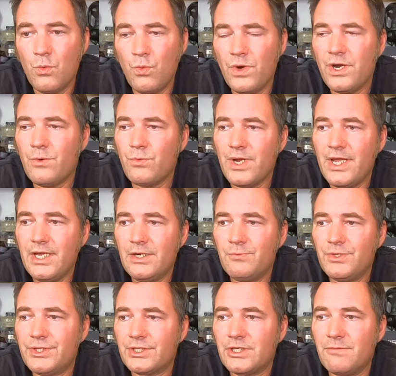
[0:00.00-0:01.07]
We
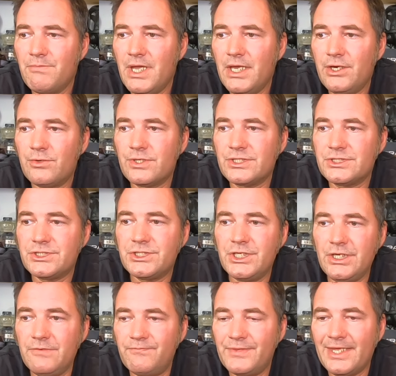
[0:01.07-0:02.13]
ran with a
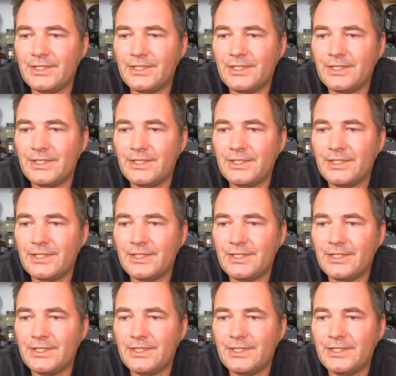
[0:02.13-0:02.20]
commander-in-chief